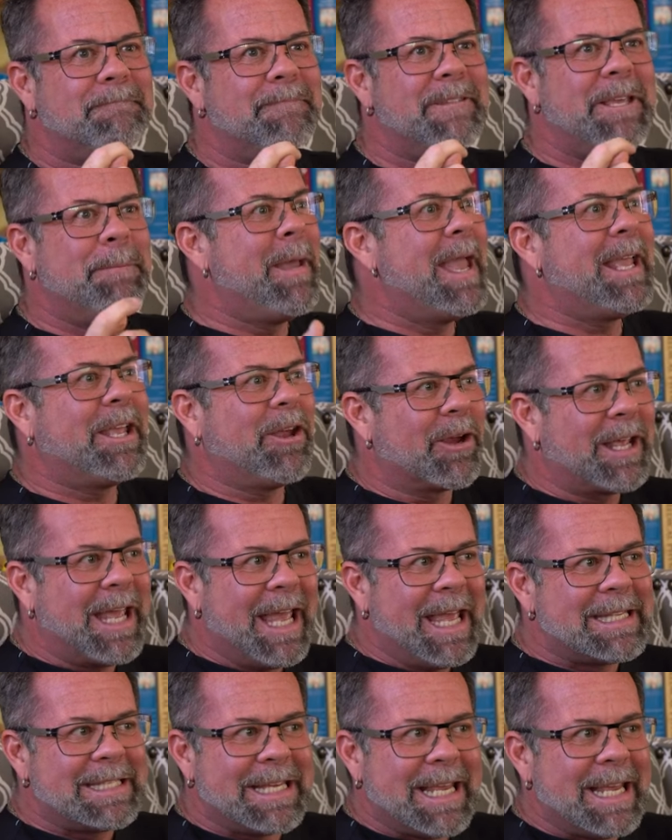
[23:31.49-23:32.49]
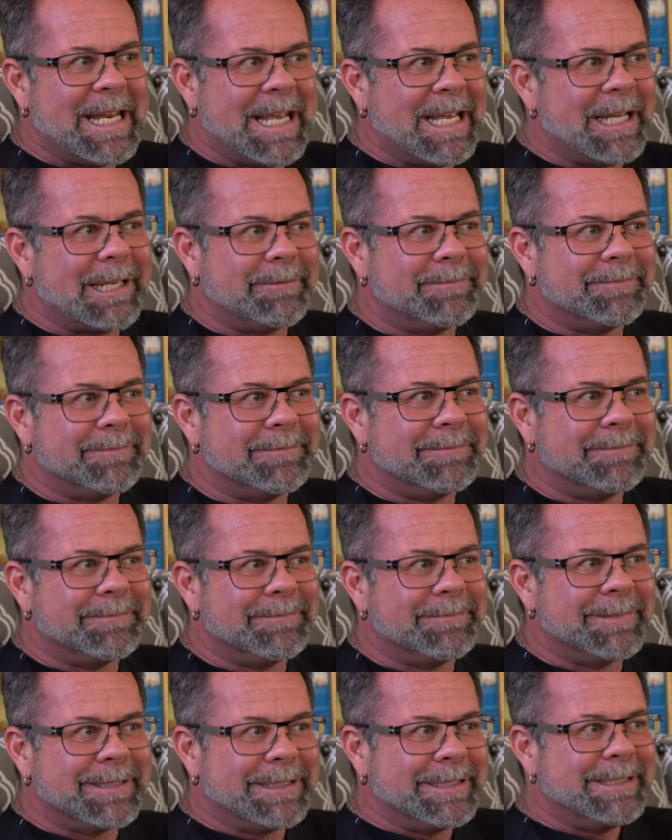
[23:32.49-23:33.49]
You make your kids eat it.
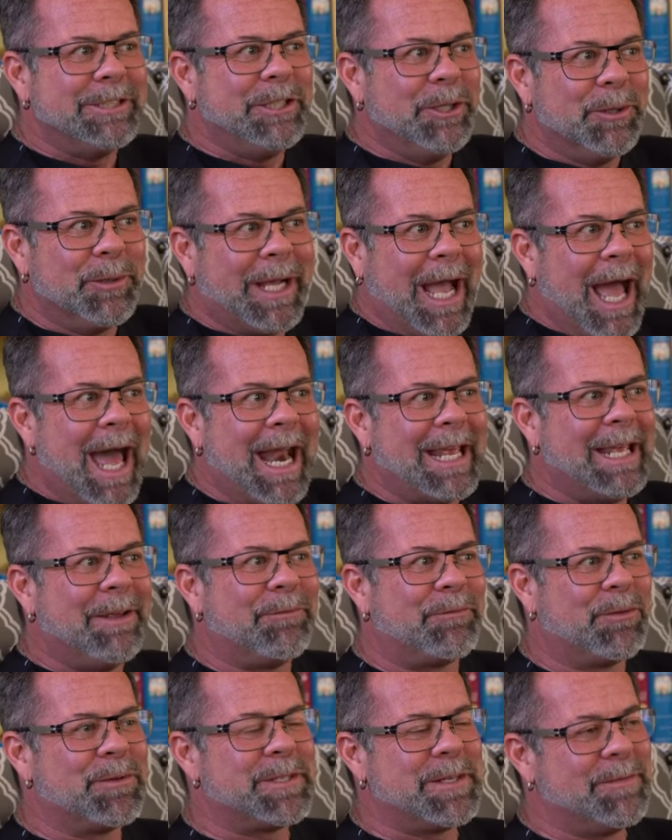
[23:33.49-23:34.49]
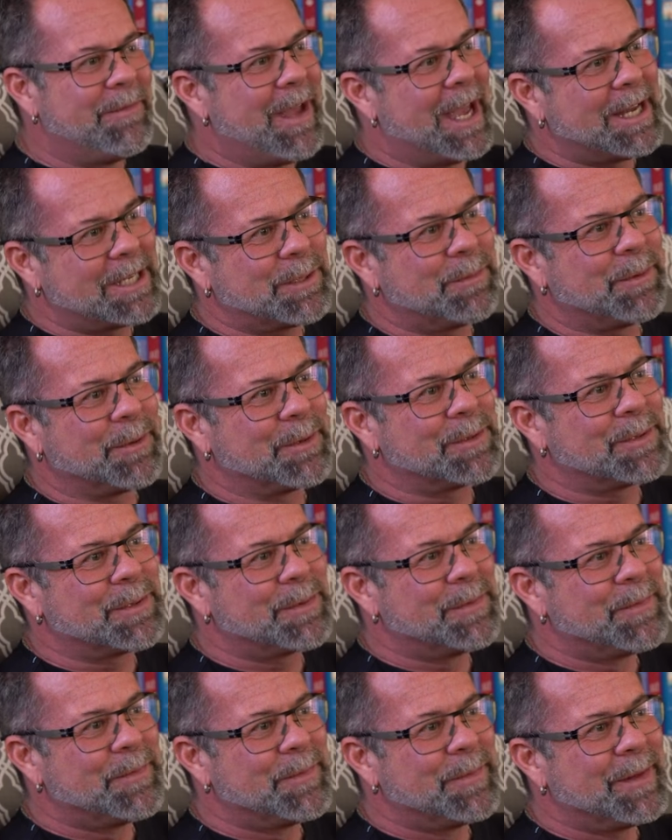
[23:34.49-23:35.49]
You got to eat fruits and
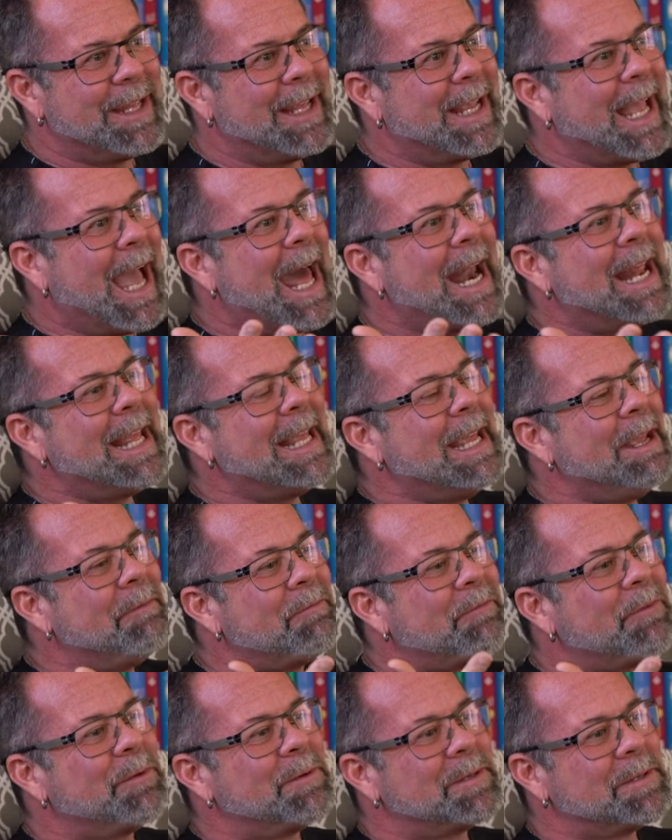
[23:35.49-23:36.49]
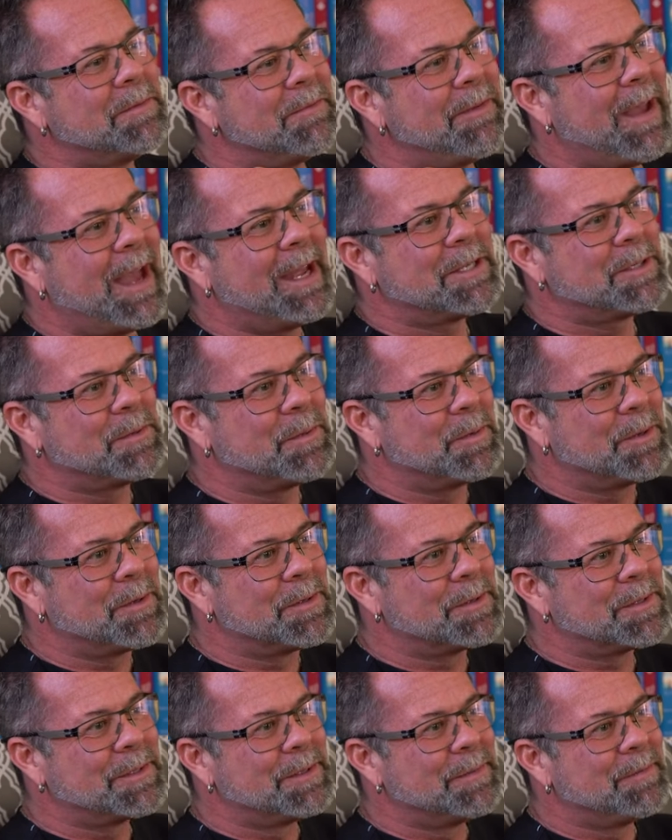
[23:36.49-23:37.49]
vegetables. You got to eat fruits and
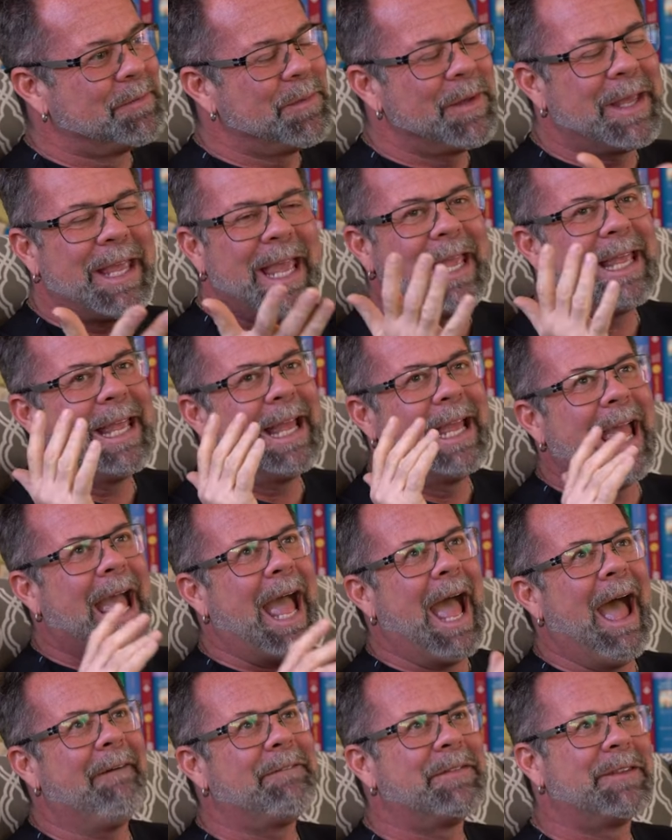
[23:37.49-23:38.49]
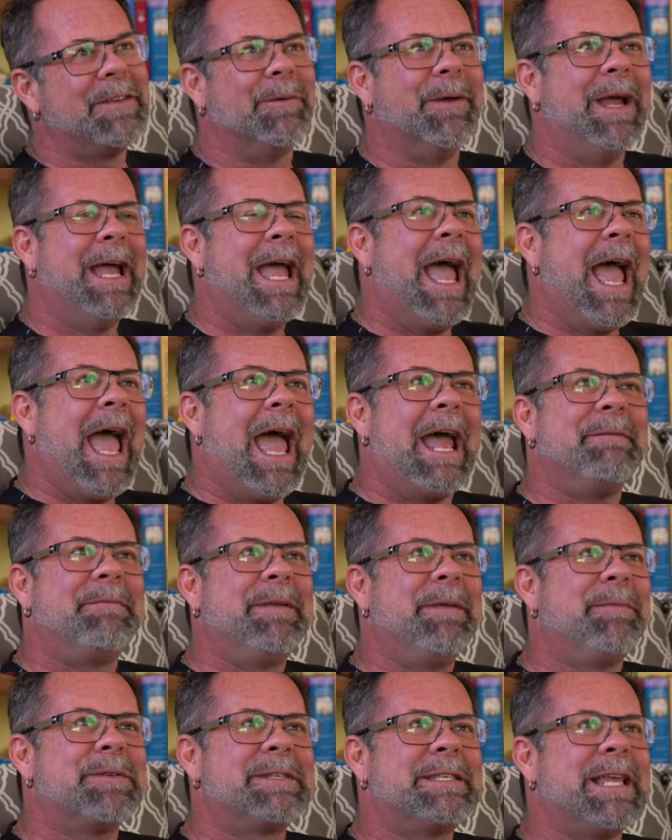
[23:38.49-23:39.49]
vegetables. You have to. And
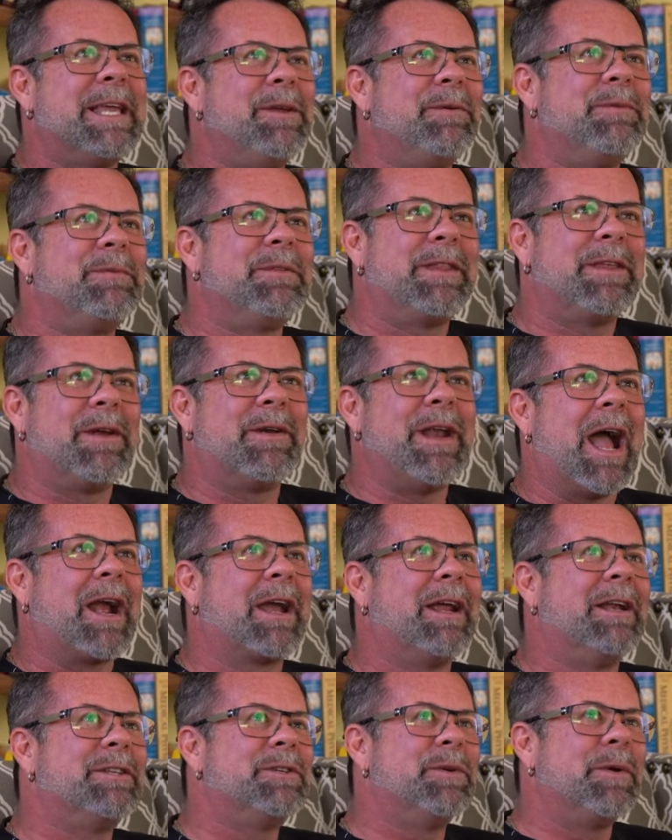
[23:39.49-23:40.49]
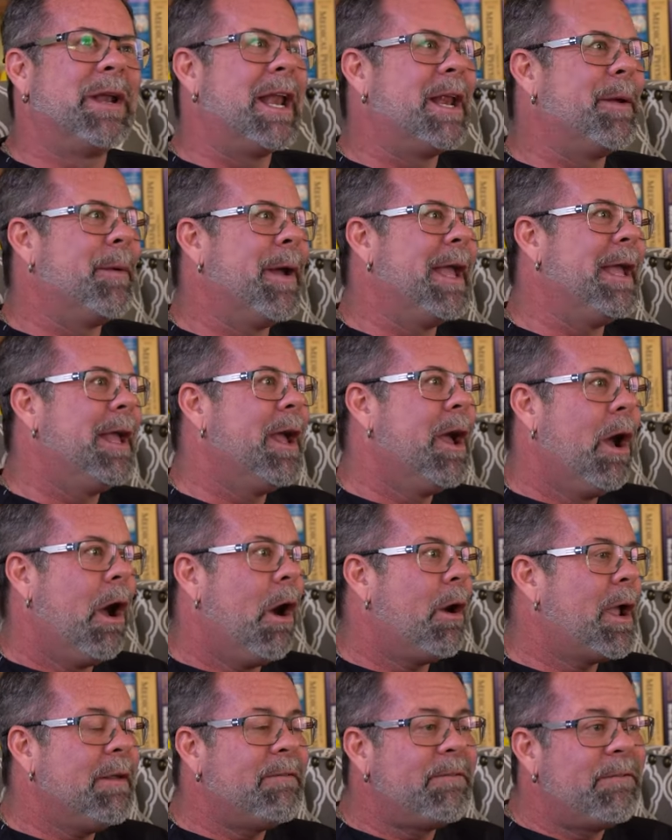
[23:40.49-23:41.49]
people say you they're not going to do it anyway.
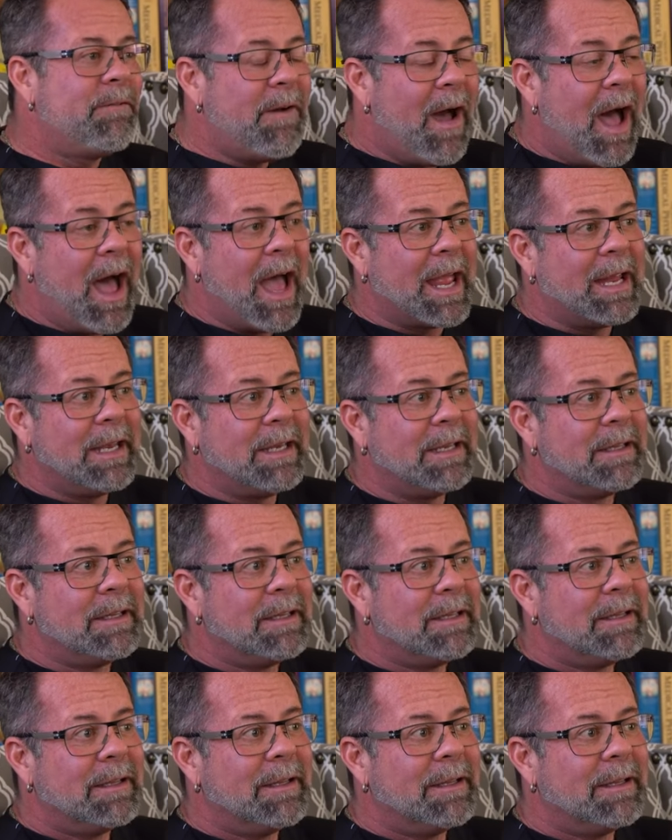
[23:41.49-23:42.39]
Okay, fine.